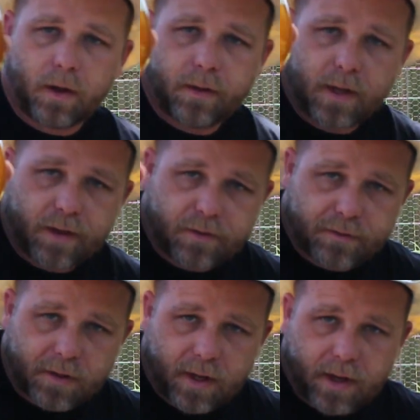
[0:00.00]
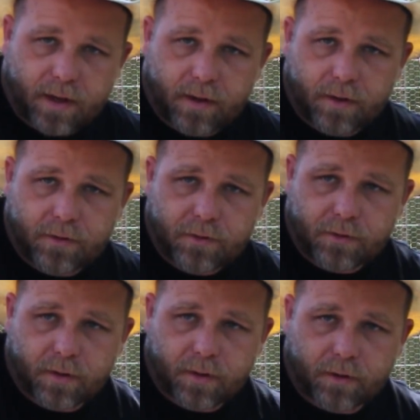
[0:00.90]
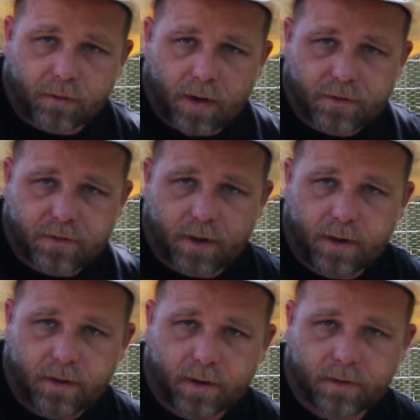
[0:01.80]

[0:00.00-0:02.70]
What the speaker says: this is the Rustic.